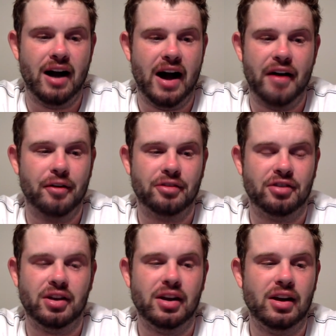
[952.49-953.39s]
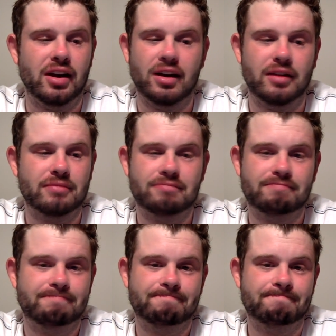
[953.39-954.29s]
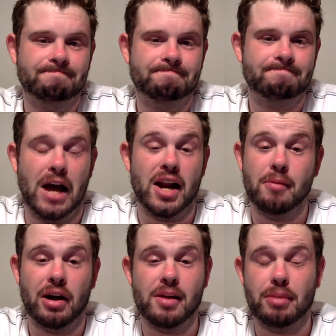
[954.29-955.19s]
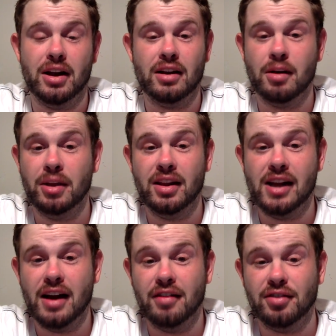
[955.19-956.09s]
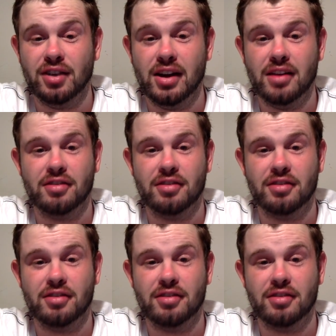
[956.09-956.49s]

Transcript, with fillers: I don't see anybody beating them in the N F C.